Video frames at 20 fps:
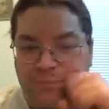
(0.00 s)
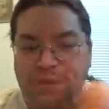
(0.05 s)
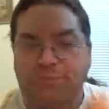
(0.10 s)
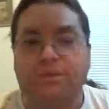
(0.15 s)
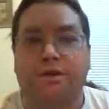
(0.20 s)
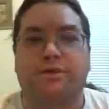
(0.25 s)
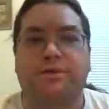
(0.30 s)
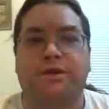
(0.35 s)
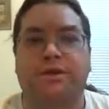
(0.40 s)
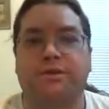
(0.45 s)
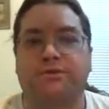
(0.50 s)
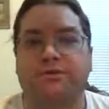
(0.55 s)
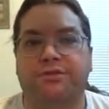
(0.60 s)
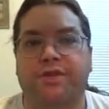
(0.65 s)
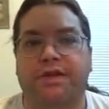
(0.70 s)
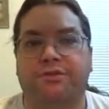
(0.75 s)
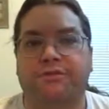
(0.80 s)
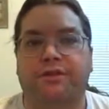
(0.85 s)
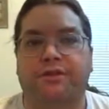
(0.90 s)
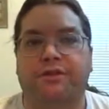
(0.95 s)
maybe use
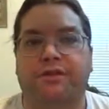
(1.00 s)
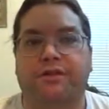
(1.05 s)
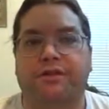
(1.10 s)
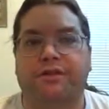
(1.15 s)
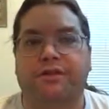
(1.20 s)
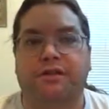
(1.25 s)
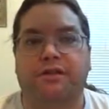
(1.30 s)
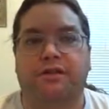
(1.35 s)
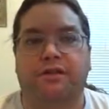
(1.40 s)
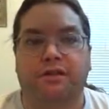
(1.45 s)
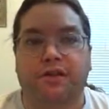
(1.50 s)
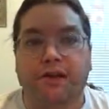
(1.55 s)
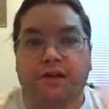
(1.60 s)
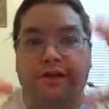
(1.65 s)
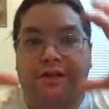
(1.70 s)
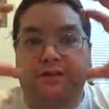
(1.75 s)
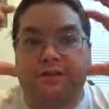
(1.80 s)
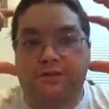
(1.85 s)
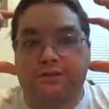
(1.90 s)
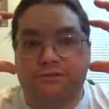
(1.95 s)
that with a, a,
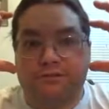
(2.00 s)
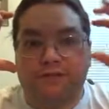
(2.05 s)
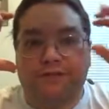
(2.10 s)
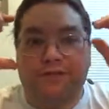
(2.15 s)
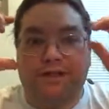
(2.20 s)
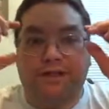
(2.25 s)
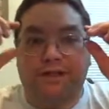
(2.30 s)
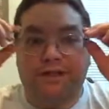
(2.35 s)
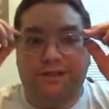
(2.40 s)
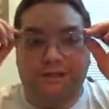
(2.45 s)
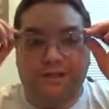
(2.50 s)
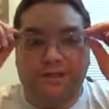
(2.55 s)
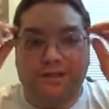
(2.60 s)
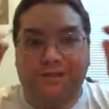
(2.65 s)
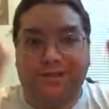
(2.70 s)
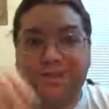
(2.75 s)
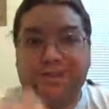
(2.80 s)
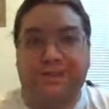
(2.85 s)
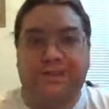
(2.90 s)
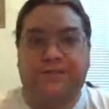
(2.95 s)
Oculus Rift
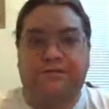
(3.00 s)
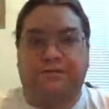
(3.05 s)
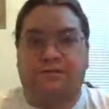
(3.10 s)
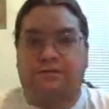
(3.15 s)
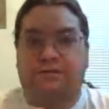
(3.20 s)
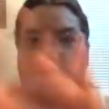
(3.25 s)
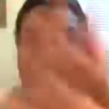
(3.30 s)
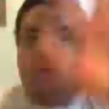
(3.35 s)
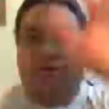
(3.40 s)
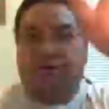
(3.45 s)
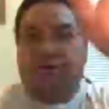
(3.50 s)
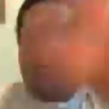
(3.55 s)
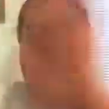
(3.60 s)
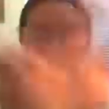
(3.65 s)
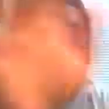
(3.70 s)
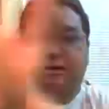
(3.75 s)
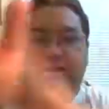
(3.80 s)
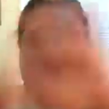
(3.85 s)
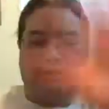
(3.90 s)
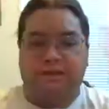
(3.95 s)
headset for virtual
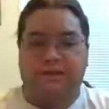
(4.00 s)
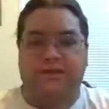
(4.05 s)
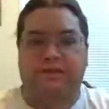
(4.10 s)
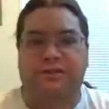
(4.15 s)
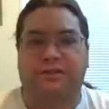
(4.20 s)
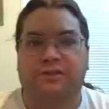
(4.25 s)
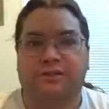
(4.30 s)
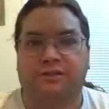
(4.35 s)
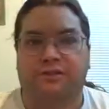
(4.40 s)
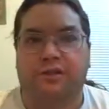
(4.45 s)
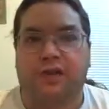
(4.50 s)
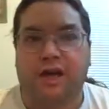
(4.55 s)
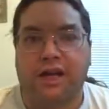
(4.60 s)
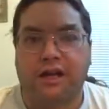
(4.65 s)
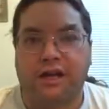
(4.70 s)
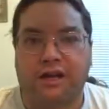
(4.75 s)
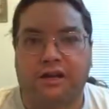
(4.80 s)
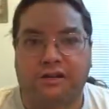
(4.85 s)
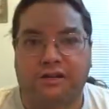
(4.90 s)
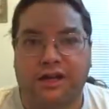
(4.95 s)
reality.
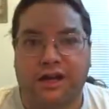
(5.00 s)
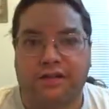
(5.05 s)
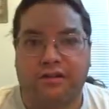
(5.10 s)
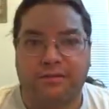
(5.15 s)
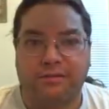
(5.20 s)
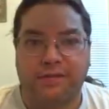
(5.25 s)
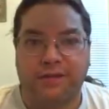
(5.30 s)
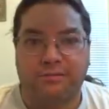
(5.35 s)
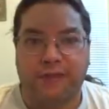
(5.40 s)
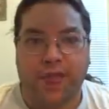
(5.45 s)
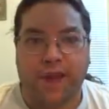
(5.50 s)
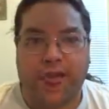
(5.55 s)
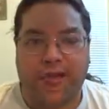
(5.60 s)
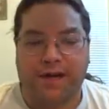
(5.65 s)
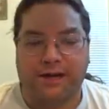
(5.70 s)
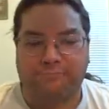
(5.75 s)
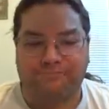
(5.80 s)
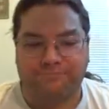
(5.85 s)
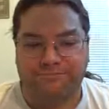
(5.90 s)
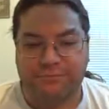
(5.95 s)
Eh, uh, however, blah,
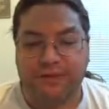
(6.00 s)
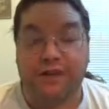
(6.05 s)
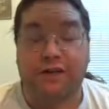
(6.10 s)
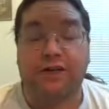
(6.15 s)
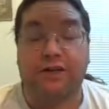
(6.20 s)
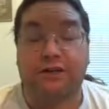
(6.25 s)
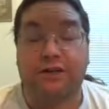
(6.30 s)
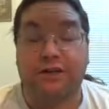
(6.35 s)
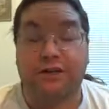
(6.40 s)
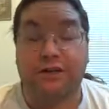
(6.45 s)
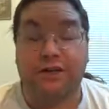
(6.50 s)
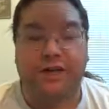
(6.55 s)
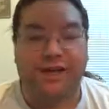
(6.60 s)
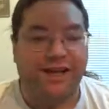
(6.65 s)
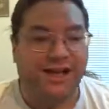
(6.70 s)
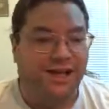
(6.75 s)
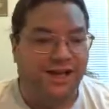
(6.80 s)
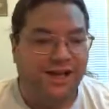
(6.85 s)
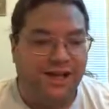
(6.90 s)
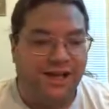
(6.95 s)
blah, can't talk
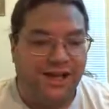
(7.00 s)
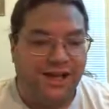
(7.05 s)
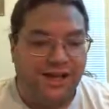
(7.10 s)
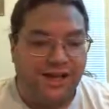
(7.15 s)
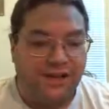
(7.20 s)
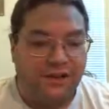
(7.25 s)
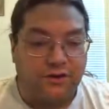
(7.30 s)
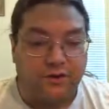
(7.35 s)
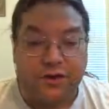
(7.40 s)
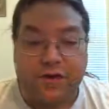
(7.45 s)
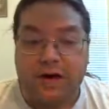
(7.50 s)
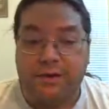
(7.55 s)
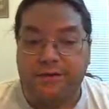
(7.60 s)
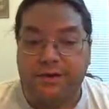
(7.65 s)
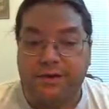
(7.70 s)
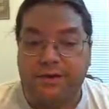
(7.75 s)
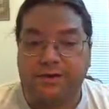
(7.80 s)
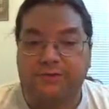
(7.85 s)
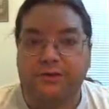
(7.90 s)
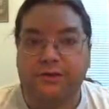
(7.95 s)
today. Don't know how
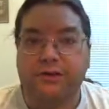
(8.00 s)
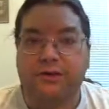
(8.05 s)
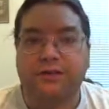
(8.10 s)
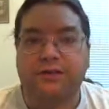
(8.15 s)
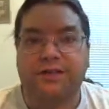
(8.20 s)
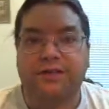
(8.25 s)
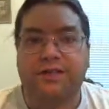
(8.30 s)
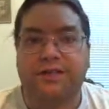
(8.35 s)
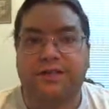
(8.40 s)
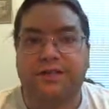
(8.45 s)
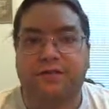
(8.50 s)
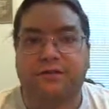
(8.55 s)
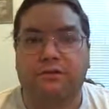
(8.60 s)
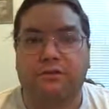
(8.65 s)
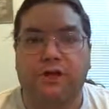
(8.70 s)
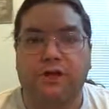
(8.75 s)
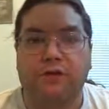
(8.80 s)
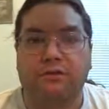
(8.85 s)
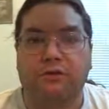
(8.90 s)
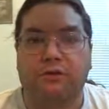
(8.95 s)
many of you have seen the
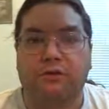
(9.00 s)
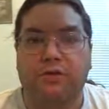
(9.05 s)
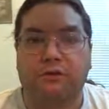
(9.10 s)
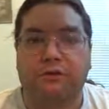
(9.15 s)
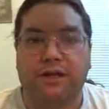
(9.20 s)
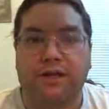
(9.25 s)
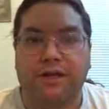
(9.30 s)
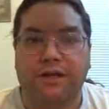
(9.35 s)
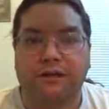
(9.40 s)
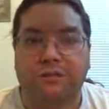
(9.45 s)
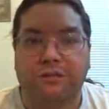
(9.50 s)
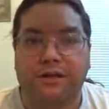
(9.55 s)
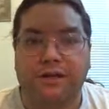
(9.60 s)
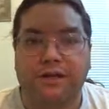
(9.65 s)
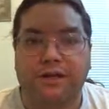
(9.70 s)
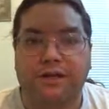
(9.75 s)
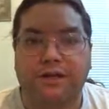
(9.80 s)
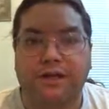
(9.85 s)
Lawnmower Man, but